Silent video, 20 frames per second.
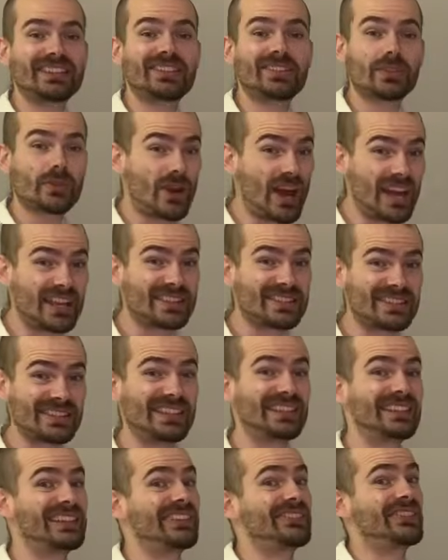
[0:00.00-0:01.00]
rents
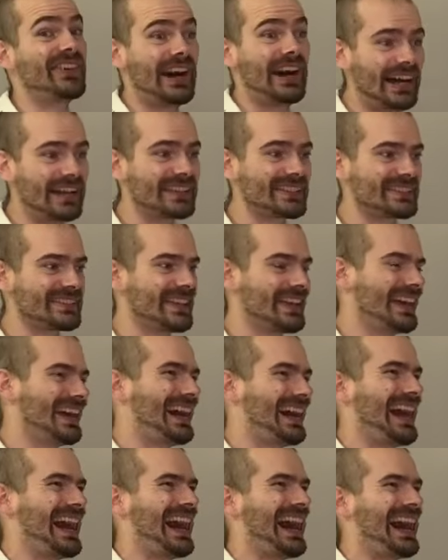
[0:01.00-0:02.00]
in advance.
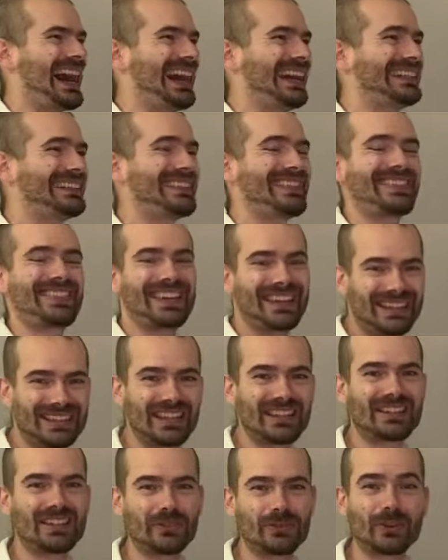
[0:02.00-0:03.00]
I think
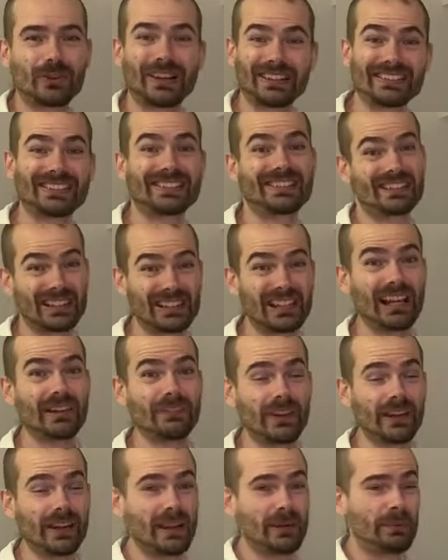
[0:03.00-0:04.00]
that the flat is still
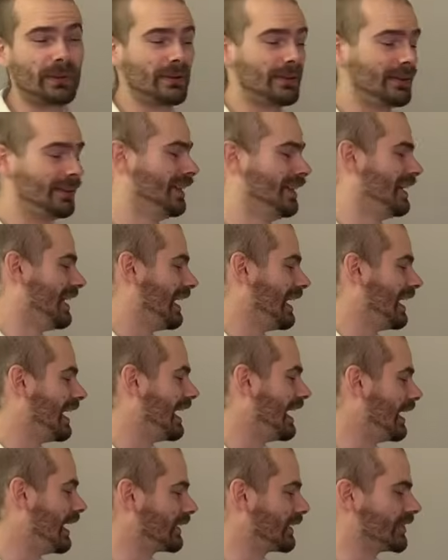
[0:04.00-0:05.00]
available
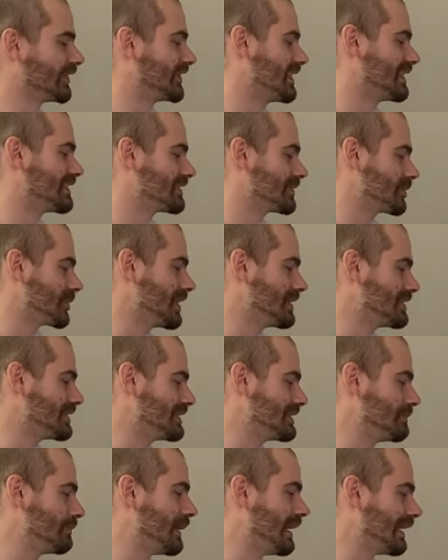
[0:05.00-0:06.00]
because that's
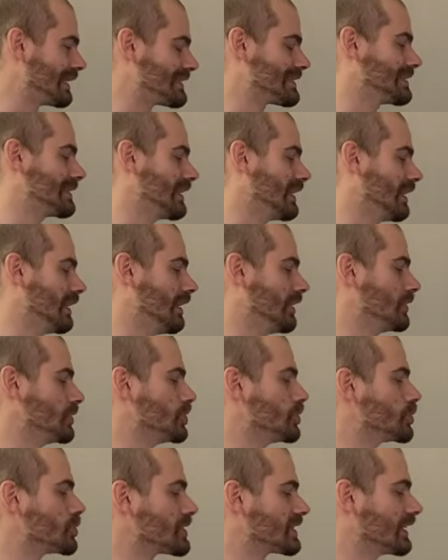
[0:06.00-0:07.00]
crazy, but
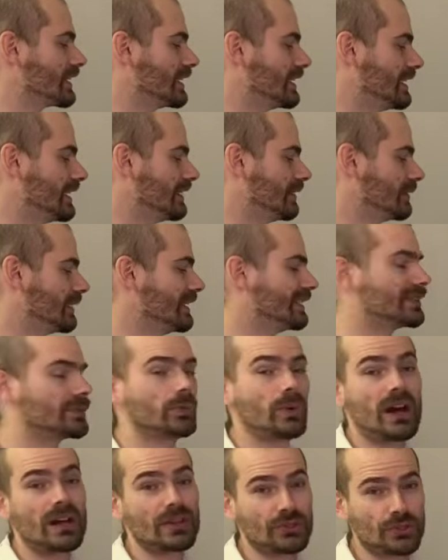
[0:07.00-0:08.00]
usually it's
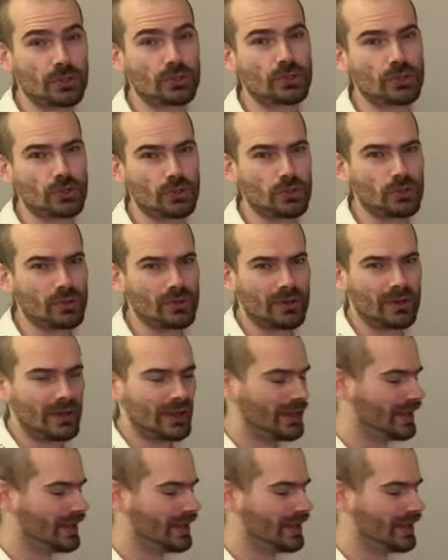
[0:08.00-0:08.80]
1 to 2.